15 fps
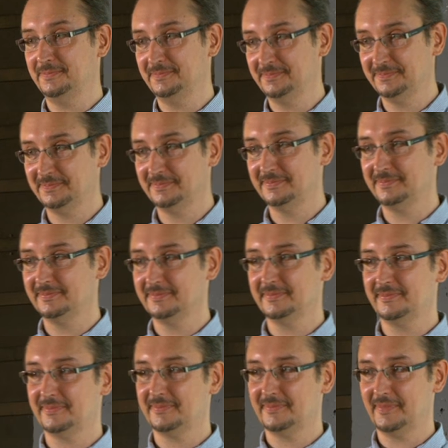it is,
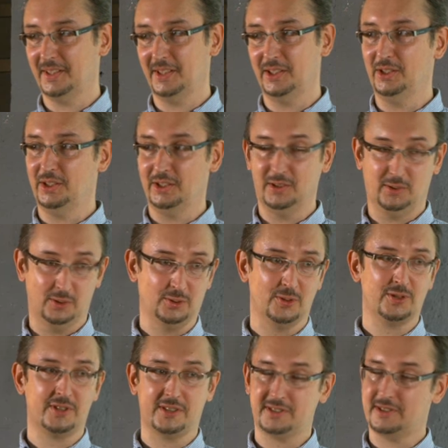
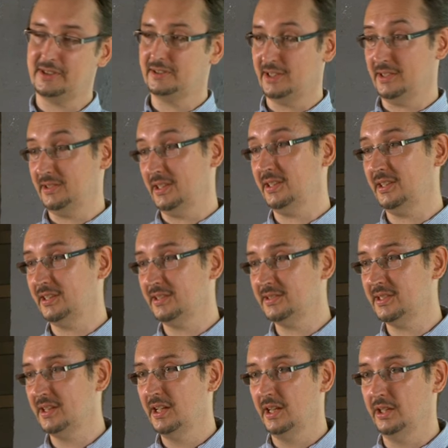and he said
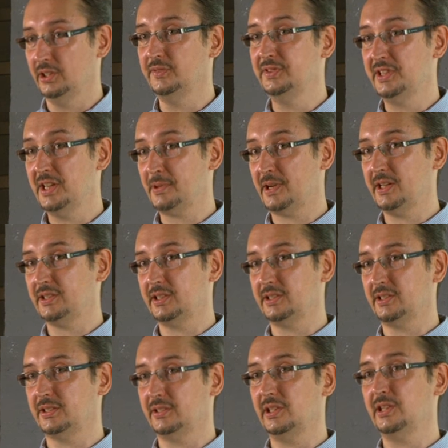so, so too,
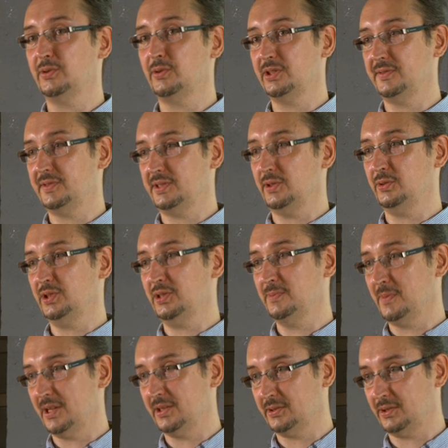it is. Not
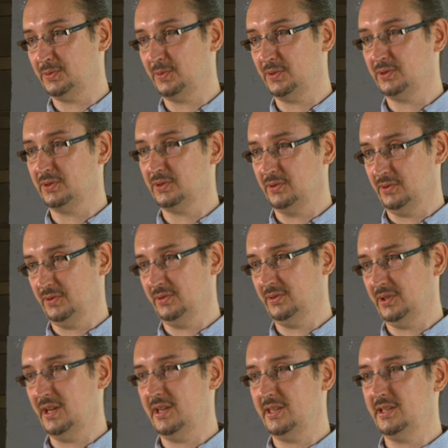all projects, not all, use
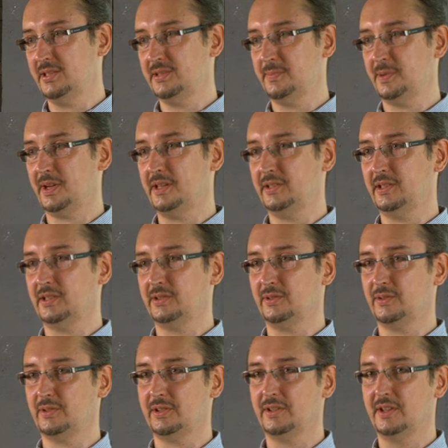very little, but
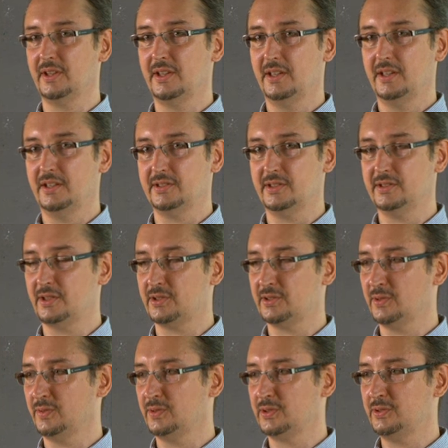yes, there are projects that
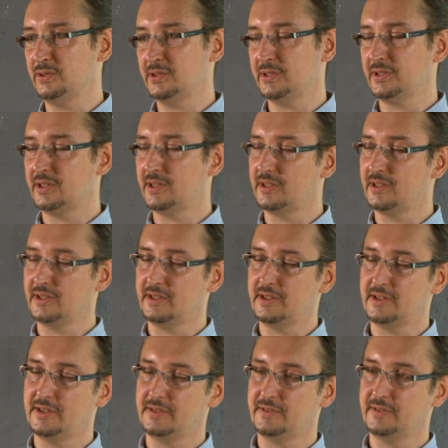are only interested
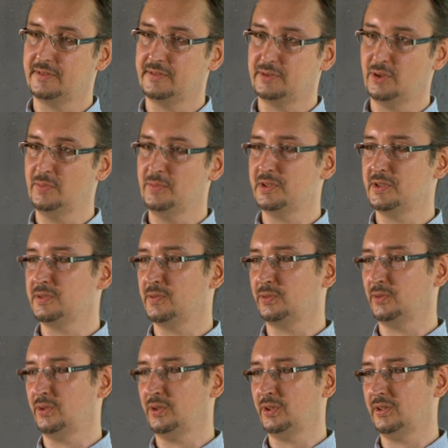in develop their
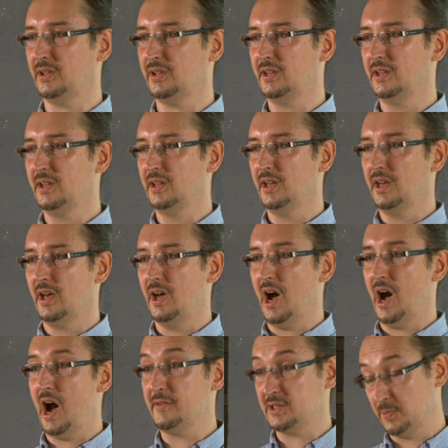token, and there
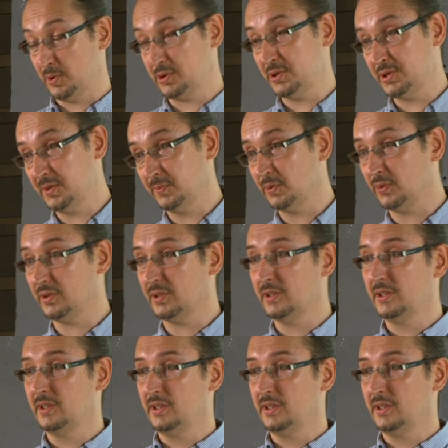are many opportunities.